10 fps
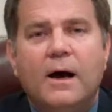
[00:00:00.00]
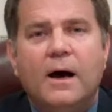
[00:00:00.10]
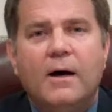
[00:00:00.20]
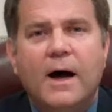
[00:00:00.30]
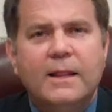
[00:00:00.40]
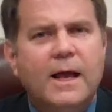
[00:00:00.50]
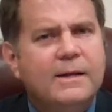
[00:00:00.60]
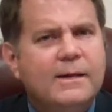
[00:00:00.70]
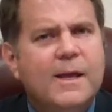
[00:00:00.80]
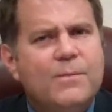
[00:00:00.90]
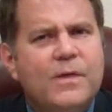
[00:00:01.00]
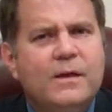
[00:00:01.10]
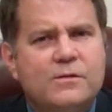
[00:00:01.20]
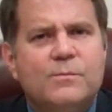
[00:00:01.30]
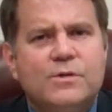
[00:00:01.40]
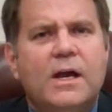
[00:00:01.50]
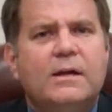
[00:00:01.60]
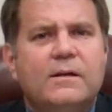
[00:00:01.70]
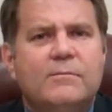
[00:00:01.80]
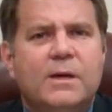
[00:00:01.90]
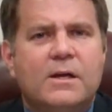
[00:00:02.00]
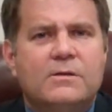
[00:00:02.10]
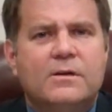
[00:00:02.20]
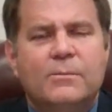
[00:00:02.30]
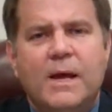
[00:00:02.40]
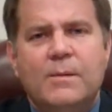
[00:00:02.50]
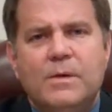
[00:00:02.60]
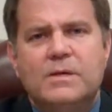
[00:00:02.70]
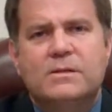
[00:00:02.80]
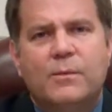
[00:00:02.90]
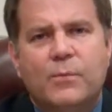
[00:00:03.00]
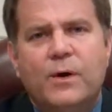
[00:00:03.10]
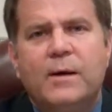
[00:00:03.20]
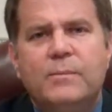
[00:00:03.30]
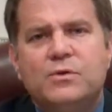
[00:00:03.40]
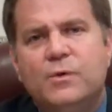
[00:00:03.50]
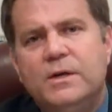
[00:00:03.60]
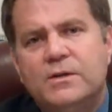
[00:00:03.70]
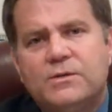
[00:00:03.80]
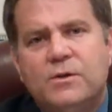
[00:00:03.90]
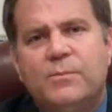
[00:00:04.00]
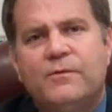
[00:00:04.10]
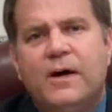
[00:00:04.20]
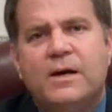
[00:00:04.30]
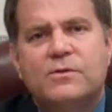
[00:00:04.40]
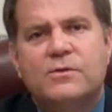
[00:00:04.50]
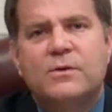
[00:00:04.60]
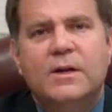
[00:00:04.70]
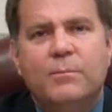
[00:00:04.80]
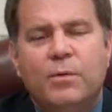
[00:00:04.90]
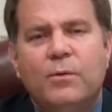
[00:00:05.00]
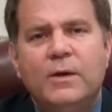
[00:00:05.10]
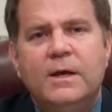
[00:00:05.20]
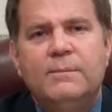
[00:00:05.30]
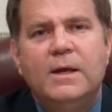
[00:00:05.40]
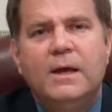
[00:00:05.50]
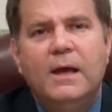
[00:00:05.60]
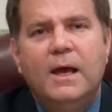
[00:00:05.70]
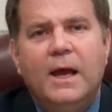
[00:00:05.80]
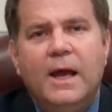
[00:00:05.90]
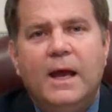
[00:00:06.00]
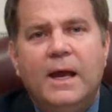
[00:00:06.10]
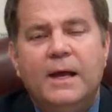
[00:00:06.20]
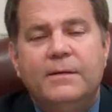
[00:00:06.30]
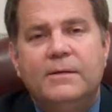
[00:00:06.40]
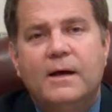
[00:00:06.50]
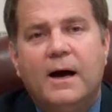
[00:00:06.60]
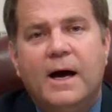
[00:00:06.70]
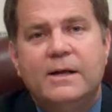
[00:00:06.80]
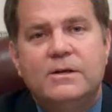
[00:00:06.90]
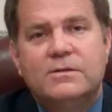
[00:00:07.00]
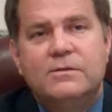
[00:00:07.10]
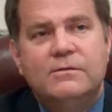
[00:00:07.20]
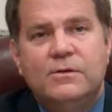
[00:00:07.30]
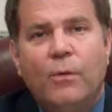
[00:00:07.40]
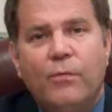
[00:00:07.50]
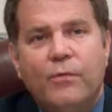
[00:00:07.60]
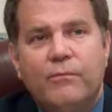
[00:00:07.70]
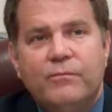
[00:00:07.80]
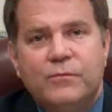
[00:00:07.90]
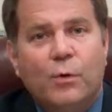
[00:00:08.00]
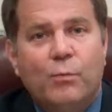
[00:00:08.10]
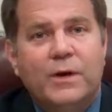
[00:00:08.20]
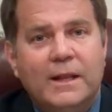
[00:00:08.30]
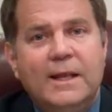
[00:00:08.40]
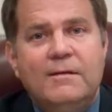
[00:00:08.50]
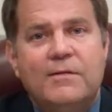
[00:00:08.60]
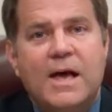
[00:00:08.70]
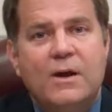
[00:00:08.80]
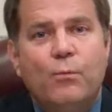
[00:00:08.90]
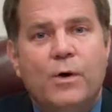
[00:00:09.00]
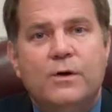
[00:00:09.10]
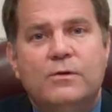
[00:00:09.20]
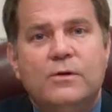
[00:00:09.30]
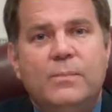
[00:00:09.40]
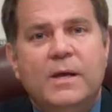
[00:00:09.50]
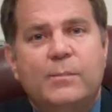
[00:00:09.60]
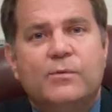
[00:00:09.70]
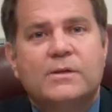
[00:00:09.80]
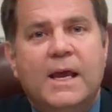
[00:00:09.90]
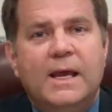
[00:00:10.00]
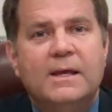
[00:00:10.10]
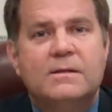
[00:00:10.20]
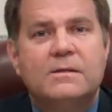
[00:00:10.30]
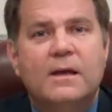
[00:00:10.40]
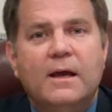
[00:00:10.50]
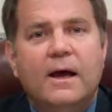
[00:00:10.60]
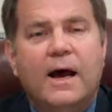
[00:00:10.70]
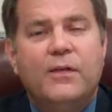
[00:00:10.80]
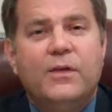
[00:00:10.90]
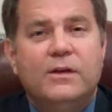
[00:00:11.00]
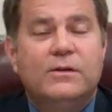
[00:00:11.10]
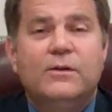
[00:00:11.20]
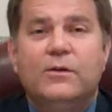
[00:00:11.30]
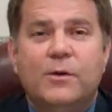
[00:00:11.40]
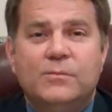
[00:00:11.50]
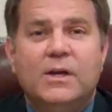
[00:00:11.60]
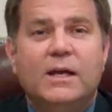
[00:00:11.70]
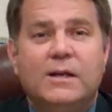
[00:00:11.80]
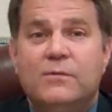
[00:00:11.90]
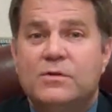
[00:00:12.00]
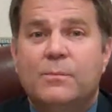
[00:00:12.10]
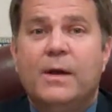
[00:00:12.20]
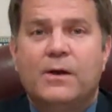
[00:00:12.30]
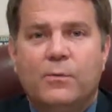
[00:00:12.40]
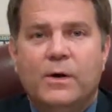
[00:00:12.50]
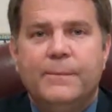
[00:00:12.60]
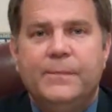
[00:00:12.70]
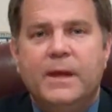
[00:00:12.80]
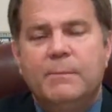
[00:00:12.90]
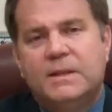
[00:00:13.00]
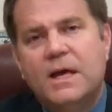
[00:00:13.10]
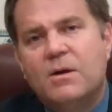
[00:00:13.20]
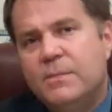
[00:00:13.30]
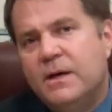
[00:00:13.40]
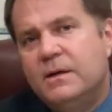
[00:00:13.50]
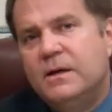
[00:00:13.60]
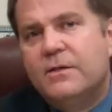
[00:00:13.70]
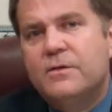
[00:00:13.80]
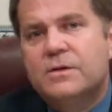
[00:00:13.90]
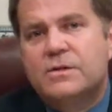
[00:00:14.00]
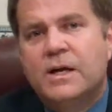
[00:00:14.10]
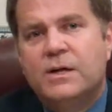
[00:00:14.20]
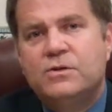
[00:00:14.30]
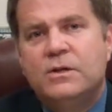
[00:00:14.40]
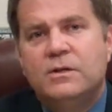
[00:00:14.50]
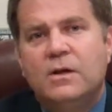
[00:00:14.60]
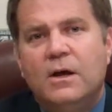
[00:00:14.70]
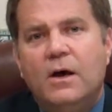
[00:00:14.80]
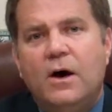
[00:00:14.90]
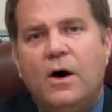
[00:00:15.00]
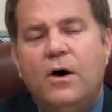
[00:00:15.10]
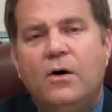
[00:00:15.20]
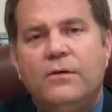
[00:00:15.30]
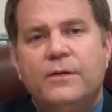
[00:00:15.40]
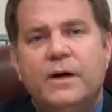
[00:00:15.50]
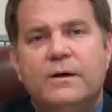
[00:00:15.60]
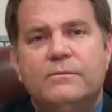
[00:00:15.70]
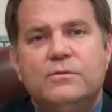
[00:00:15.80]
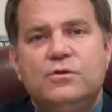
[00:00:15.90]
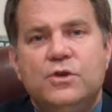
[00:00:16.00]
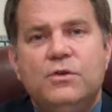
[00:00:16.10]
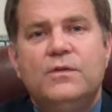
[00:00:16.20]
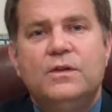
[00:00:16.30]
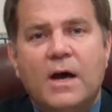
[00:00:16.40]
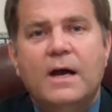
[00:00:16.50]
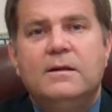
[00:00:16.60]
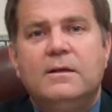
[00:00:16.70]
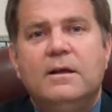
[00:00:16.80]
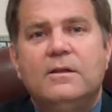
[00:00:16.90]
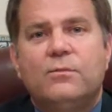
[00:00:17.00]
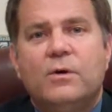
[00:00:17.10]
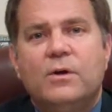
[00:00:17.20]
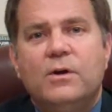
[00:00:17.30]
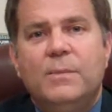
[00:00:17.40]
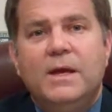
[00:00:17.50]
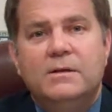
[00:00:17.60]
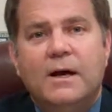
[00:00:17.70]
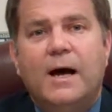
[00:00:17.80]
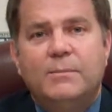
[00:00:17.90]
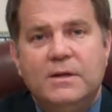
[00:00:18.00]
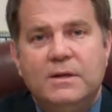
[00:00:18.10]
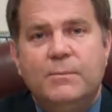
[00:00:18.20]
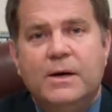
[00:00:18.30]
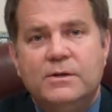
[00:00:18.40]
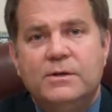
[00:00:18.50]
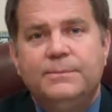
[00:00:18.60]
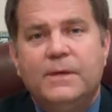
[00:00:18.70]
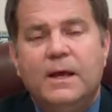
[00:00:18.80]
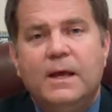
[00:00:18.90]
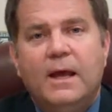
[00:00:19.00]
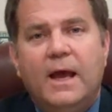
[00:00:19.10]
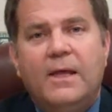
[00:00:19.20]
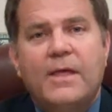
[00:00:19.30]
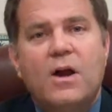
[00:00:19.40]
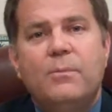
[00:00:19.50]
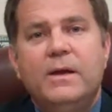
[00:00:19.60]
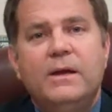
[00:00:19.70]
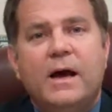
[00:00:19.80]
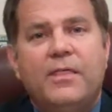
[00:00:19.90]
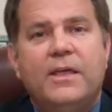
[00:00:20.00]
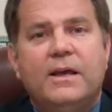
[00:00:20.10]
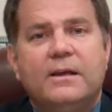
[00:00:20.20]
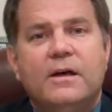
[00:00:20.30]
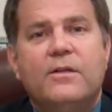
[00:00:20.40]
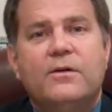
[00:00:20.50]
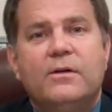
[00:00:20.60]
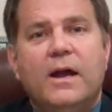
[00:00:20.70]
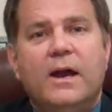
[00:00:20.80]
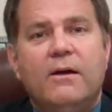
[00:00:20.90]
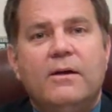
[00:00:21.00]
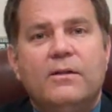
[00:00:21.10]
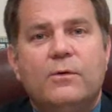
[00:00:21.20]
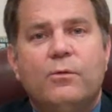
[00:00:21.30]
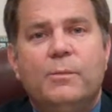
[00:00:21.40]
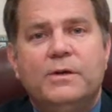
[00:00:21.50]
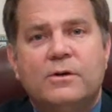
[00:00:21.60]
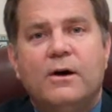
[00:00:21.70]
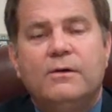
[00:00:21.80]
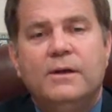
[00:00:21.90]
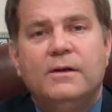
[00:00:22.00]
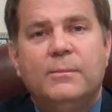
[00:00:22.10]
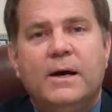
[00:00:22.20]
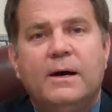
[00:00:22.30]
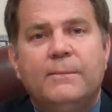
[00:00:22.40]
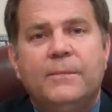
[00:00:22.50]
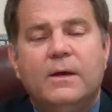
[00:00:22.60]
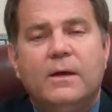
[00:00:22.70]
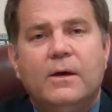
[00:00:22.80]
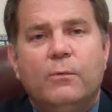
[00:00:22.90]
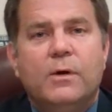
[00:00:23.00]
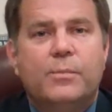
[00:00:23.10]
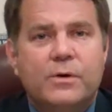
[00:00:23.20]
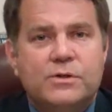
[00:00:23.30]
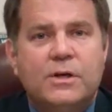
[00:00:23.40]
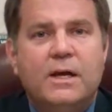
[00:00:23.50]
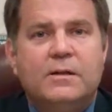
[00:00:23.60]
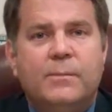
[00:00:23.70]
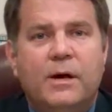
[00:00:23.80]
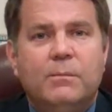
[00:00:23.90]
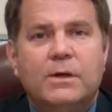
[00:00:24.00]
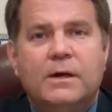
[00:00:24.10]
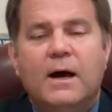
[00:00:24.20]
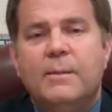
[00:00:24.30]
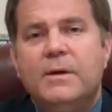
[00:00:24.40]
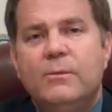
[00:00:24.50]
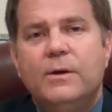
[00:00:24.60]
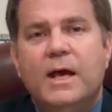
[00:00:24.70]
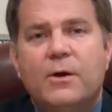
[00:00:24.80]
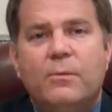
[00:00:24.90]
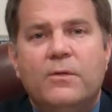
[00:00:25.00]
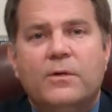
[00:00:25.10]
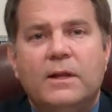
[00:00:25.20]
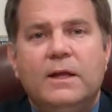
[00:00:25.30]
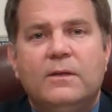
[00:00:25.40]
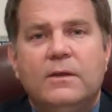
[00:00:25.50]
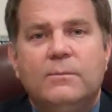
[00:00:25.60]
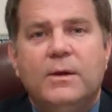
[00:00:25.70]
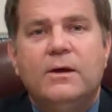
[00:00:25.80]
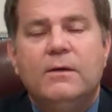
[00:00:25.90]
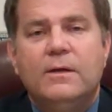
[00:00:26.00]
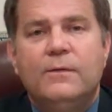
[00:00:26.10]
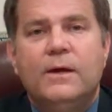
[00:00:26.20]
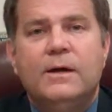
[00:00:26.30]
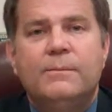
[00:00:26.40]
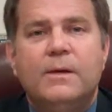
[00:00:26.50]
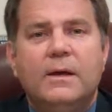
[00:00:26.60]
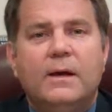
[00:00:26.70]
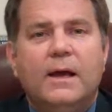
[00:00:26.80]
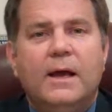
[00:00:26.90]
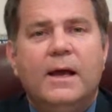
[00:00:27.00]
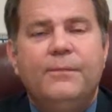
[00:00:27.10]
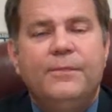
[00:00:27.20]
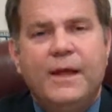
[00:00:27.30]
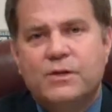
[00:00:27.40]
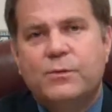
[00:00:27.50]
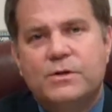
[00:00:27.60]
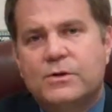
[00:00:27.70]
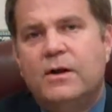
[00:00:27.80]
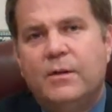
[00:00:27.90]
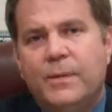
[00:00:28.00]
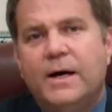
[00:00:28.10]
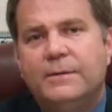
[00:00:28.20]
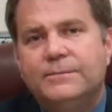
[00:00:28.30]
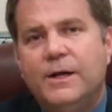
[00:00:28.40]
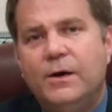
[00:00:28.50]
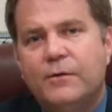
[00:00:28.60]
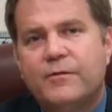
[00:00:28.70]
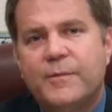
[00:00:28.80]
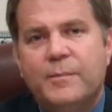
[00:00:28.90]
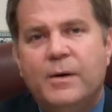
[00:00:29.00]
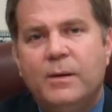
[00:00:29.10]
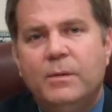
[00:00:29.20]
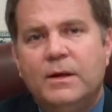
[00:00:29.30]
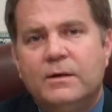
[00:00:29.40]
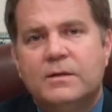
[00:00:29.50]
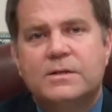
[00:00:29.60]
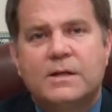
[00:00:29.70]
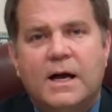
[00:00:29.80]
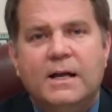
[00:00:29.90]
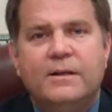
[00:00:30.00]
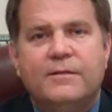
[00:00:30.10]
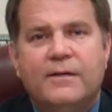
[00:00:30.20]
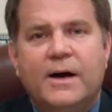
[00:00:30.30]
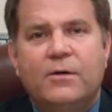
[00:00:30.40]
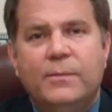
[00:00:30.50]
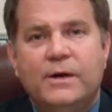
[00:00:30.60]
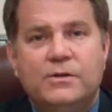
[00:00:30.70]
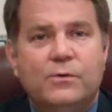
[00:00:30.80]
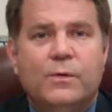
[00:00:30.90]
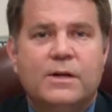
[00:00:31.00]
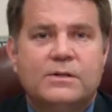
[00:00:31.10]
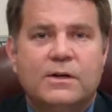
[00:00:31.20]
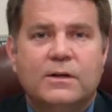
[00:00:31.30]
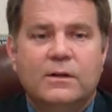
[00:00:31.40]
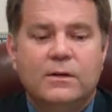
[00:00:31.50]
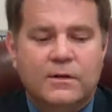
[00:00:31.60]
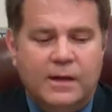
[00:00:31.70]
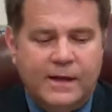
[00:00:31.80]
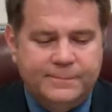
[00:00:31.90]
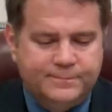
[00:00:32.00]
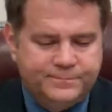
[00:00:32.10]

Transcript: I like to keep things objective because there may be some rub between a supervisor and an employee, and I just don't want to leave that in 1 or 2 people's hands. I think to do it objective is a better way. But that'll be another discussion. On June the 19th, we're going to be adopting the budget, and that'll be, I think, another area that we'll be talking about. We appreciate the public comment. We had a rather lengthy period there, and that's what it's all about, hearing from the public, deciding the final budget, what it's going to look like.